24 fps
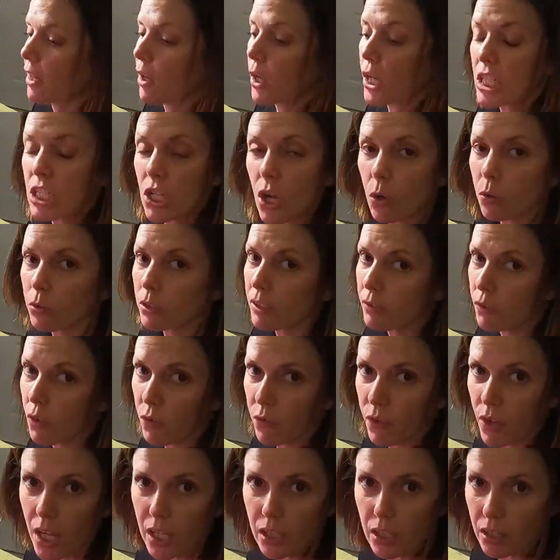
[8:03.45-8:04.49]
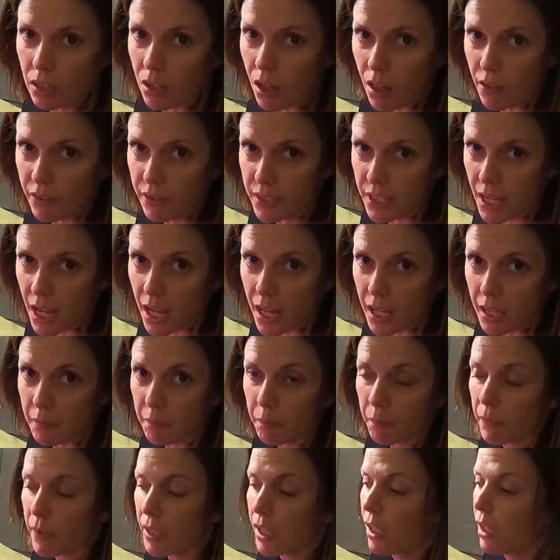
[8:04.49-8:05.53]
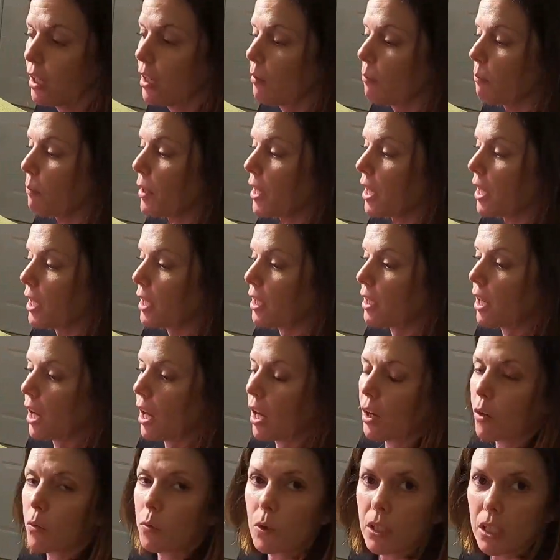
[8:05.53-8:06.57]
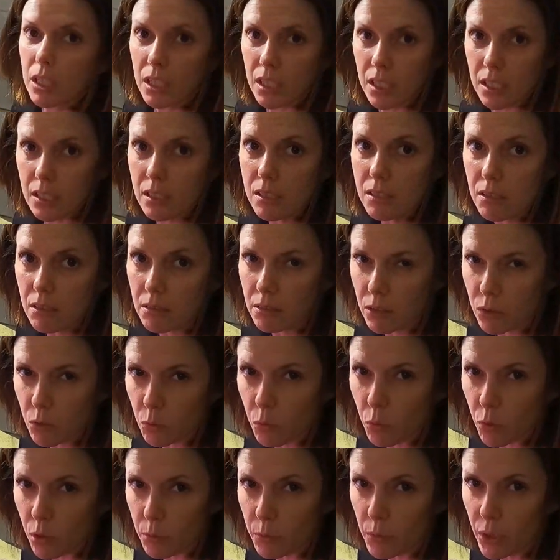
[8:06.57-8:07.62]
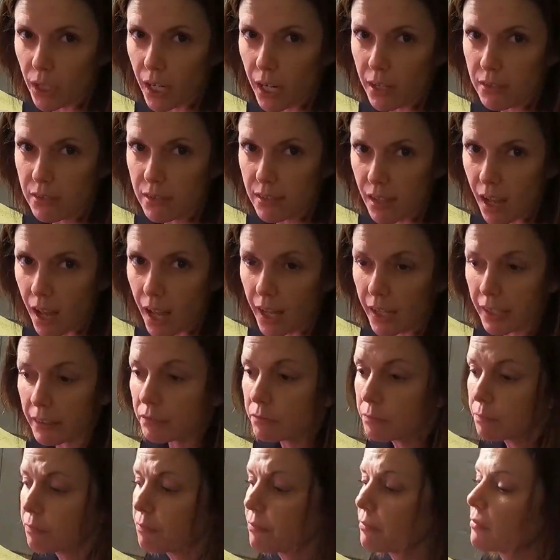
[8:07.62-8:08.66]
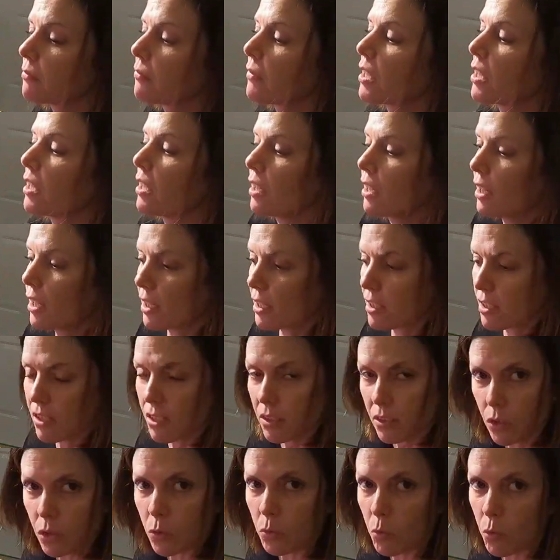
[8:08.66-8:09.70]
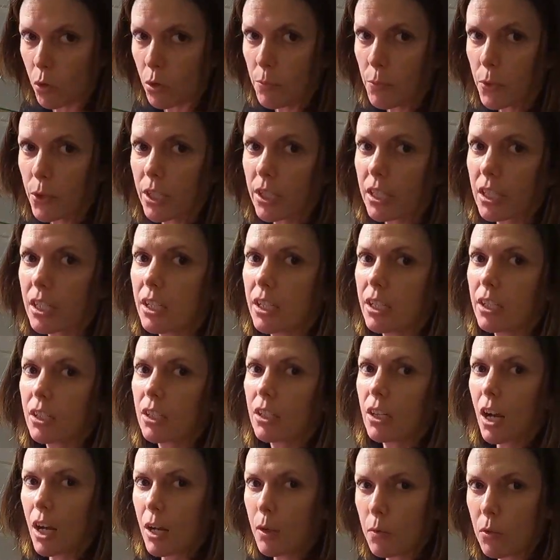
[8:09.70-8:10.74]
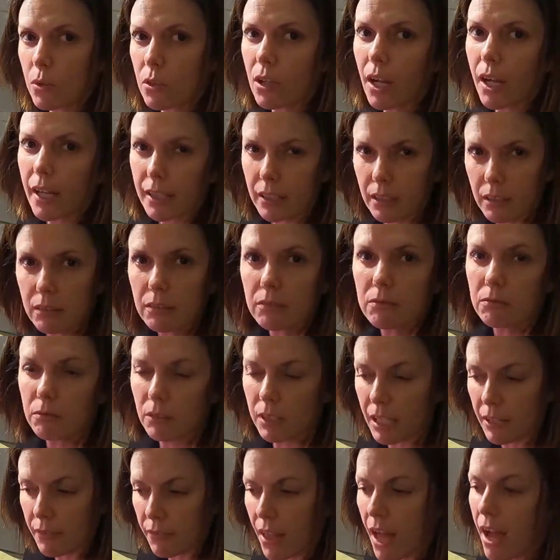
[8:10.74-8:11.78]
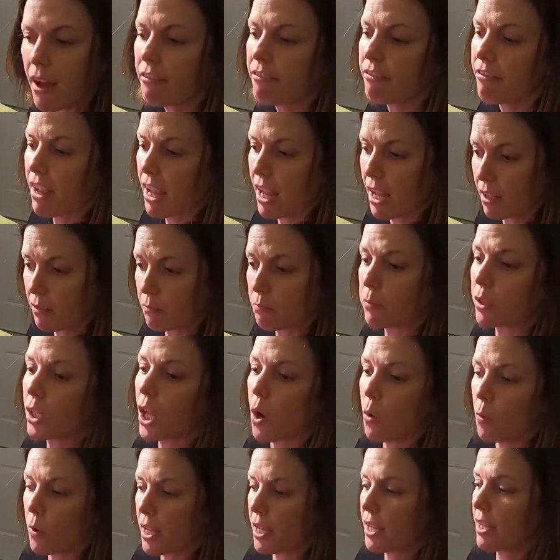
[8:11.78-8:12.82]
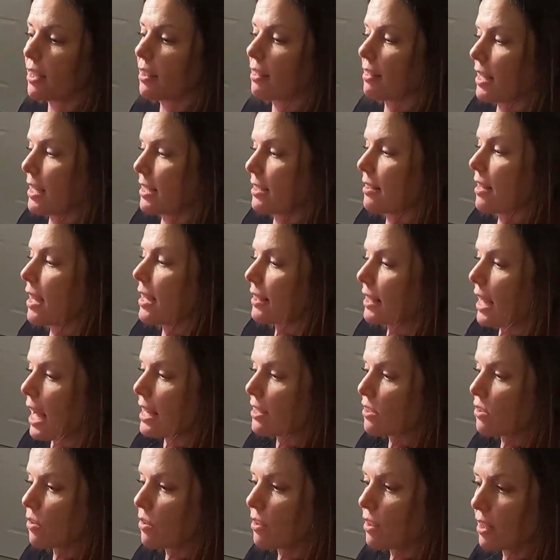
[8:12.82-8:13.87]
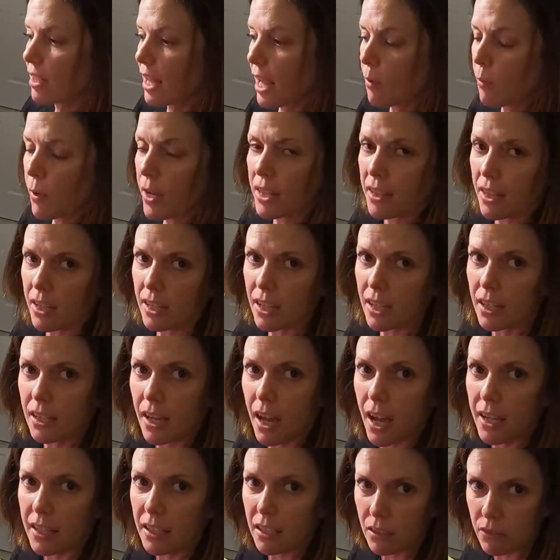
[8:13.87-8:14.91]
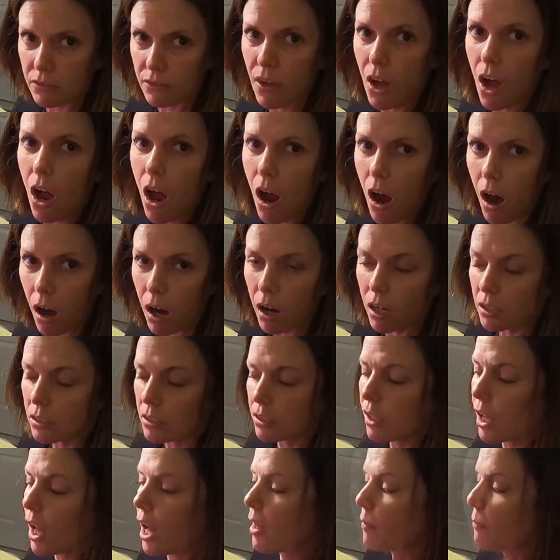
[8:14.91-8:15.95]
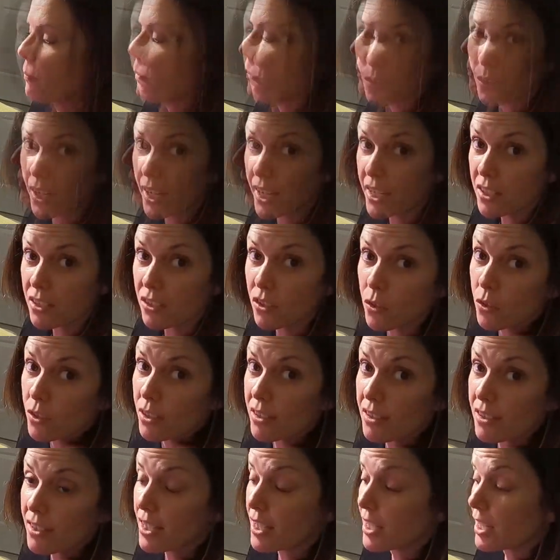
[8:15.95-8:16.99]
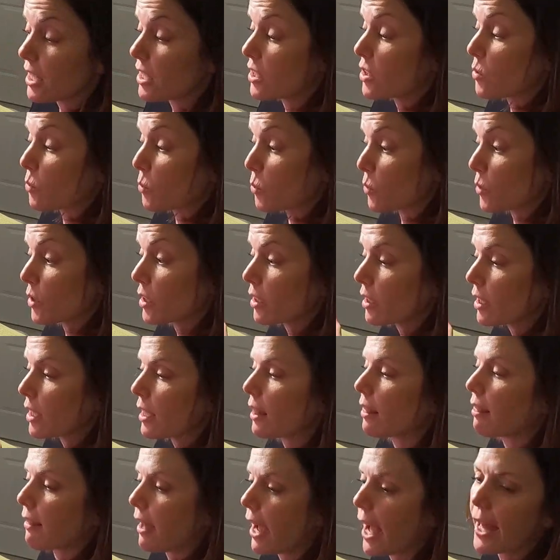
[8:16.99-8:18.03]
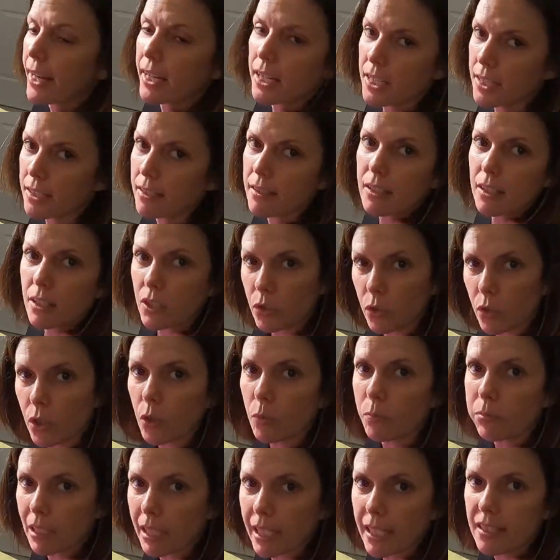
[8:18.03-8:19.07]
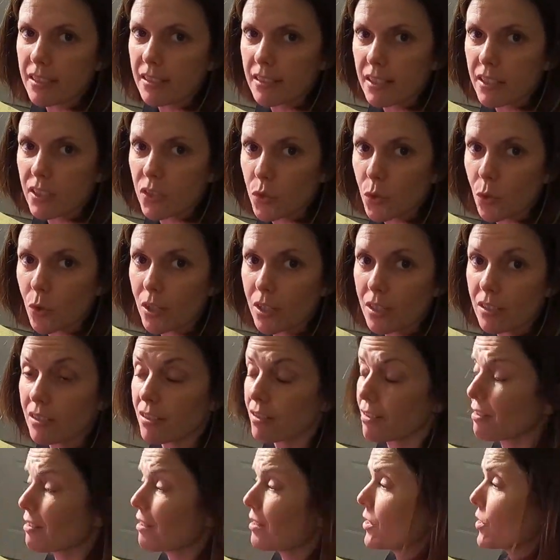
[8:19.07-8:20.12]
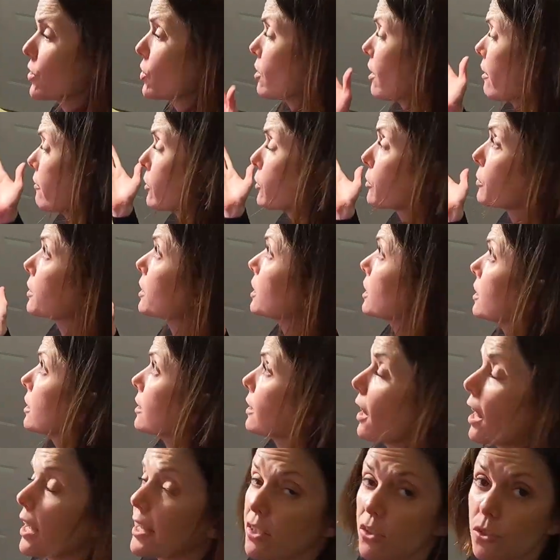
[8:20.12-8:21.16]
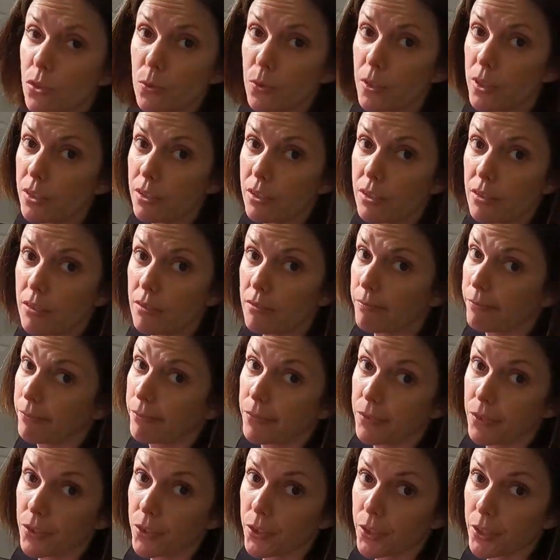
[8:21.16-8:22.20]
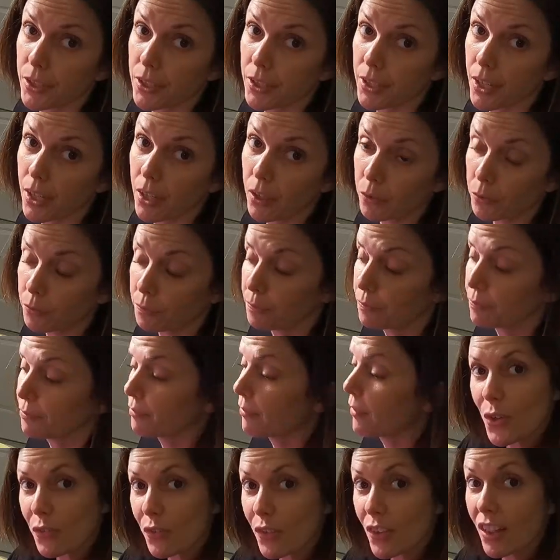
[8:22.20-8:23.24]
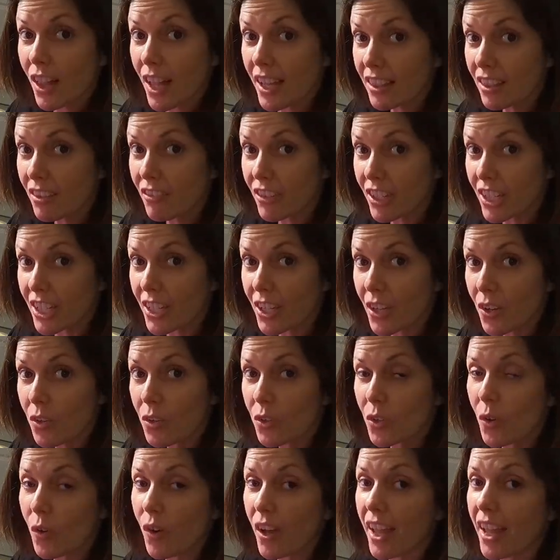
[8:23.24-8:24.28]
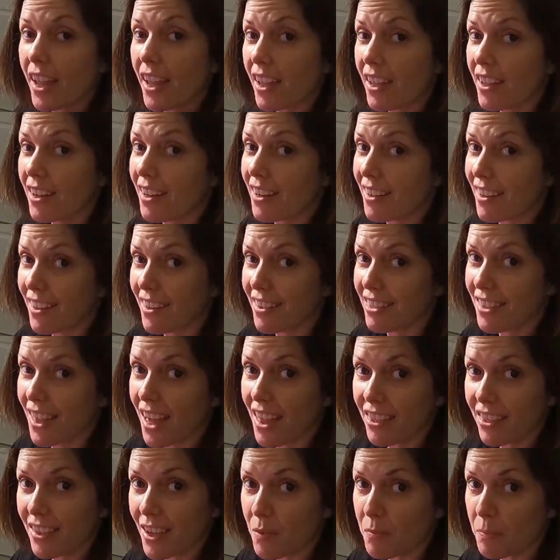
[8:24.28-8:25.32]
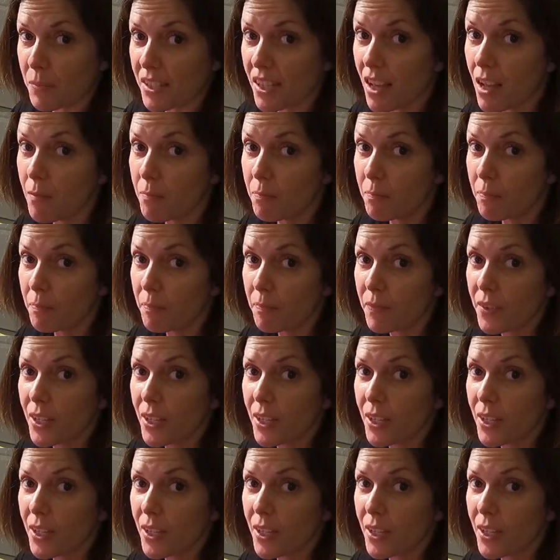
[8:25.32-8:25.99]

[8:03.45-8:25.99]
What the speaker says: Now, I don't leave the fan on all the time, but when it is a little warmer outside and it's a little warmer in here, I will kind of leave that fan blowing and things like that. So then that way they can kind of harden up. So guys, you can see it's really that easy to grow plants indoors. As long as you have a really good light source, you're good to go. So if you like the video, go ahead and hit that thumbs up.